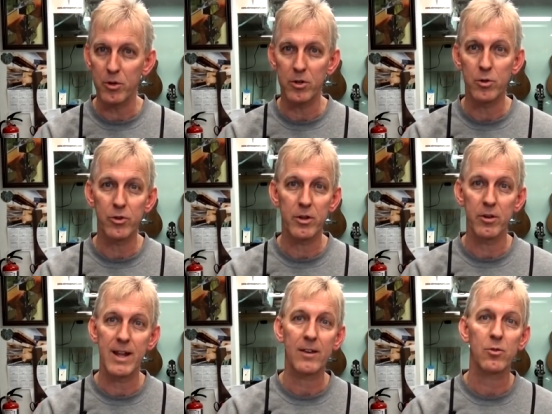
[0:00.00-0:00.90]
You can use either
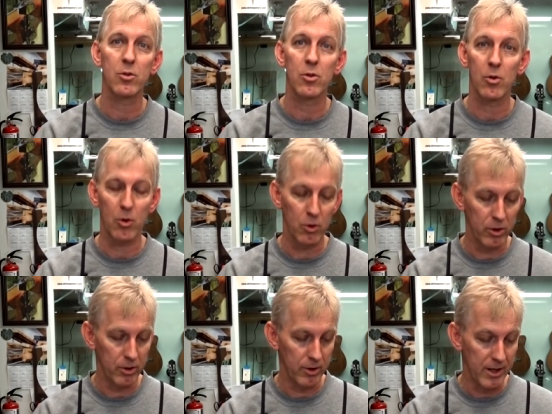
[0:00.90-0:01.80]
an external
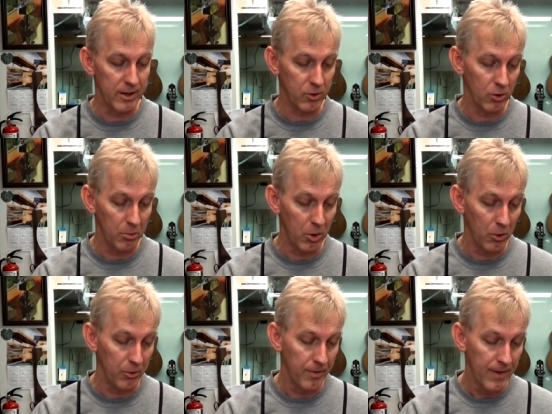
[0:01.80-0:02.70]
or an internal
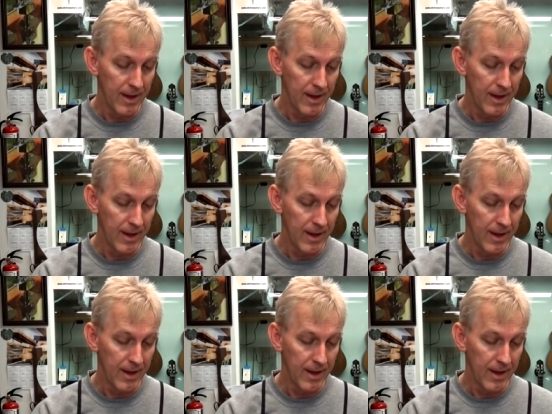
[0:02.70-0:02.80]
mold.